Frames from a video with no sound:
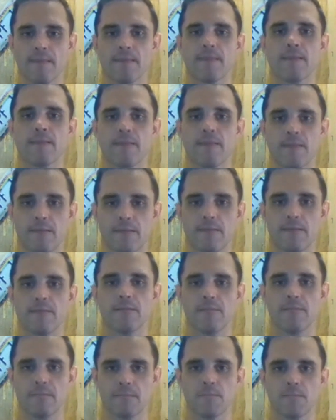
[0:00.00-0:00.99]

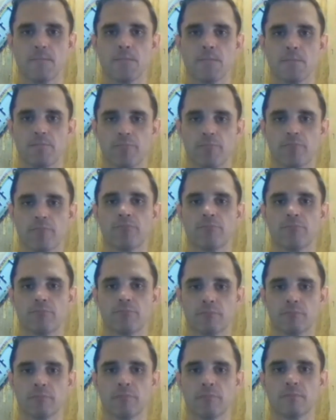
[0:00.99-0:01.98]

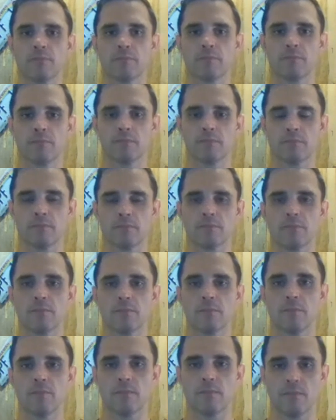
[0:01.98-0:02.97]

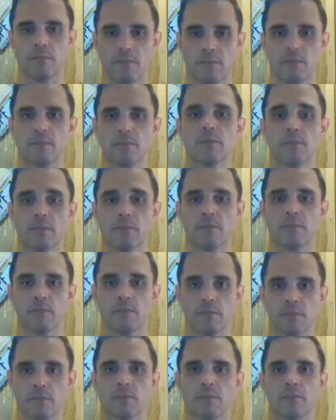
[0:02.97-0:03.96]

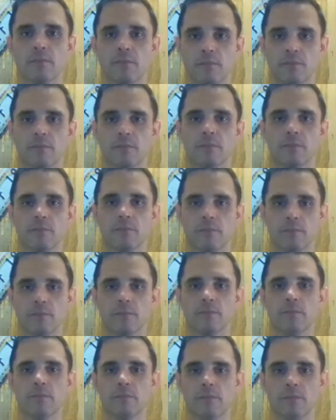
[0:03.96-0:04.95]

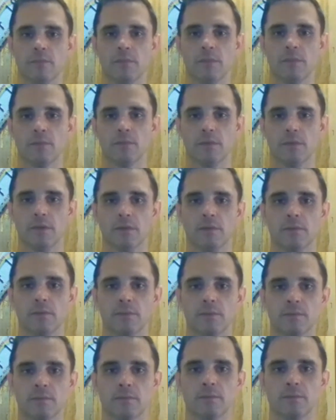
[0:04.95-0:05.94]

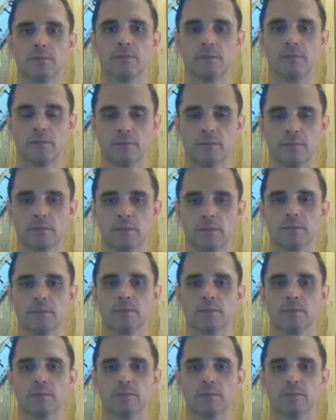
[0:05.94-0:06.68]
(silent)